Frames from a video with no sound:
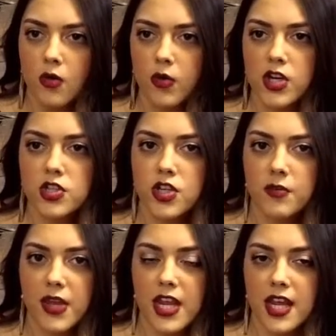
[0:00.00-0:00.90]
We
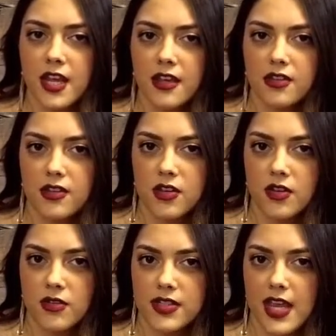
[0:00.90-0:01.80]
should be, you
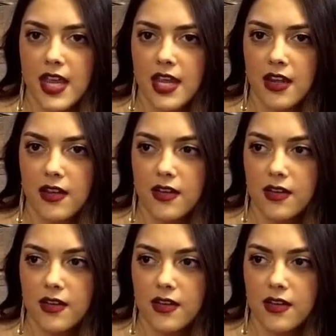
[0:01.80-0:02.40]
know, saying,